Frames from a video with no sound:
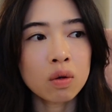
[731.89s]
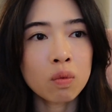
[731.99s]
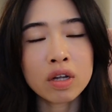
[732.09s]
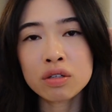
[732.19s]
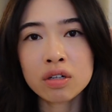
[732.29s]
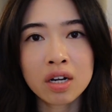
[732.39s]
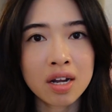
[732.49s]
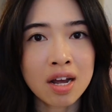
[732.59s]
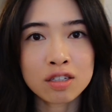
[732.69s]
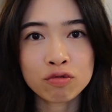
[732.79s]
Whether or not
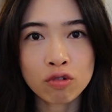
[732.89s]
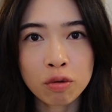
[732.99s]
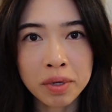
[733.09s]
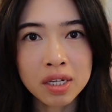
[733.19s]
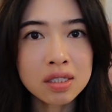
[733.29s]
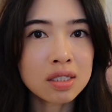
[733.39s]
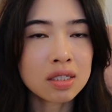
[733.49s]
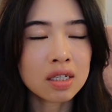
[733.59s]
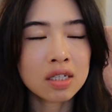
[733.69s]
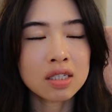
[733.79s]
it has
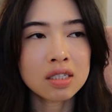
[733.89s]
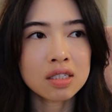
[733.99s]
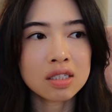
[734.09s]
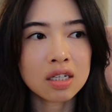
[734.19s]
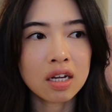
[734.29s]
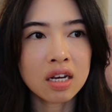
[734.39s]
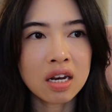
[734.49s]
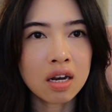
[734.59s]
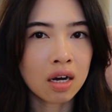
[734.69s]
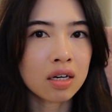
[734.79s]
romance is
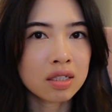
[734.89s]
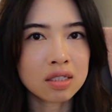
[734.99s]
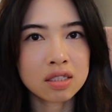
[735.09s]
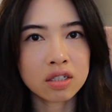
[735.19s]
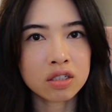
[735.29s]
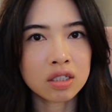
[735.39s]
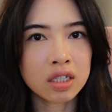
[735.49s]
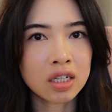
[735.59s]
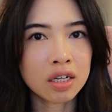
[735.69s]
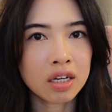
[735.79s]
not
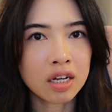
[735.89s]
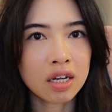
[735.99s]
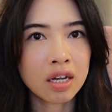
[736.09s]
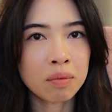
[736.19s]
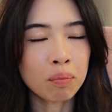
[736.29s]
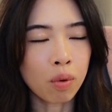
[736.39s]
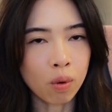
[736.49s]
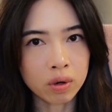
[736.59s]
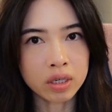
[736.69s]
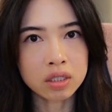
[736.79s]
necessarily
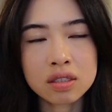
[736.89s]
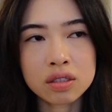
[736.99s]
important.